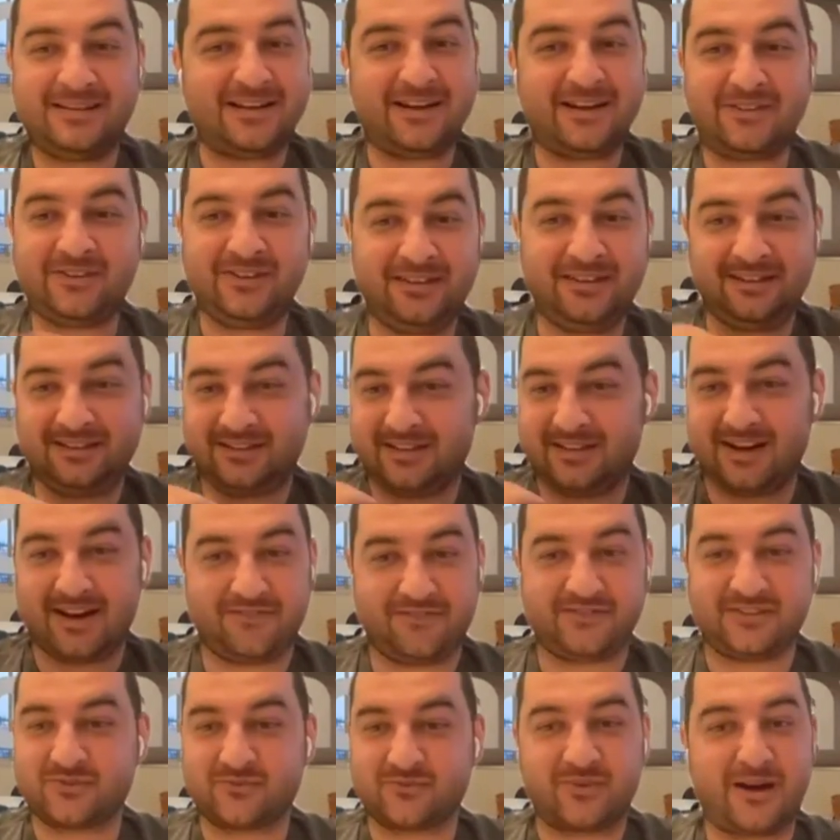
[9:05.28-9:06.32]
nothing that
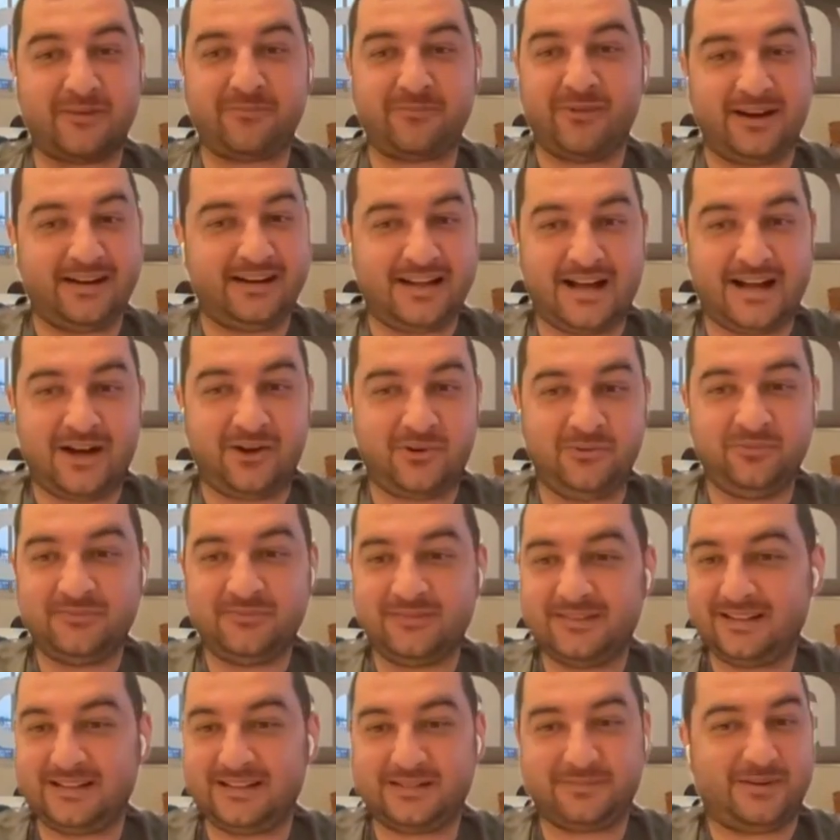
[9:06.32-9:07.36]
I've described right now
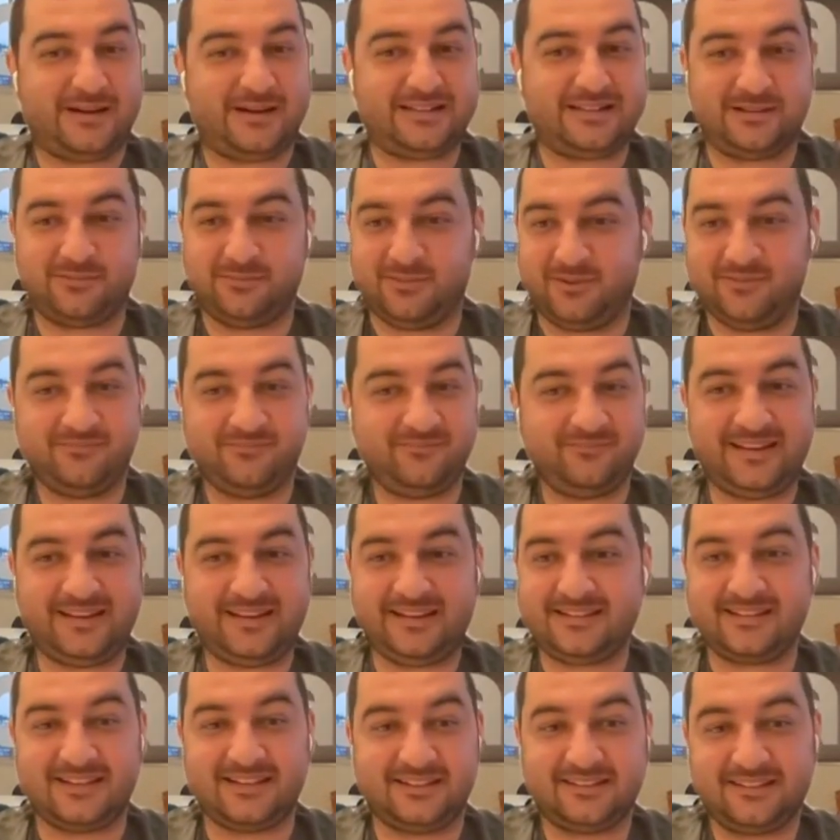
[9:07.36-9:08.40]
is possible.
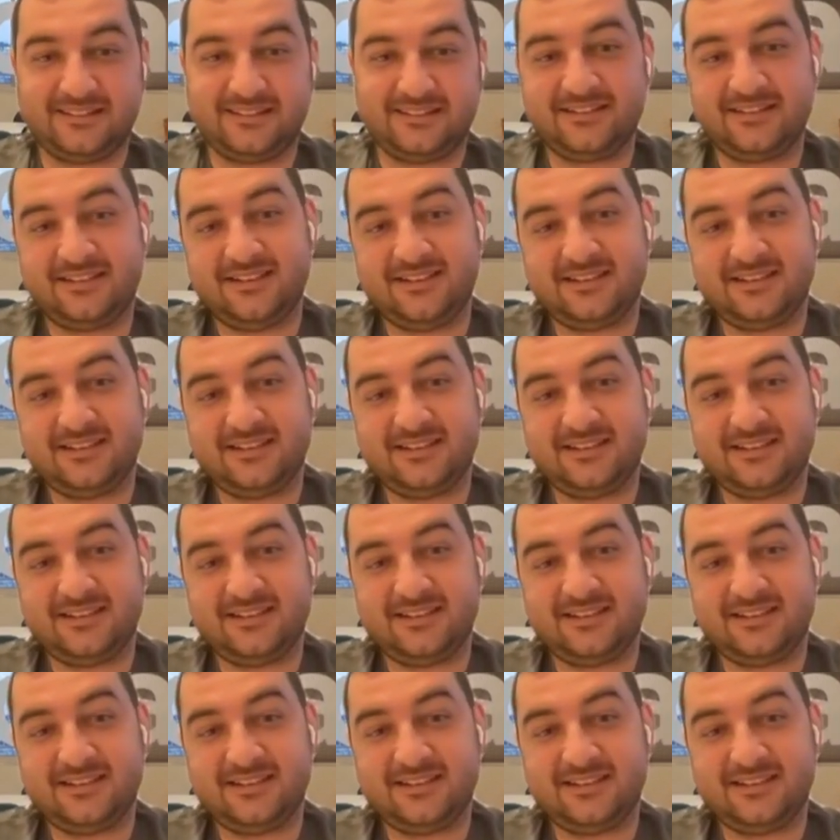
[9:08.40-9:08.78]
That's it.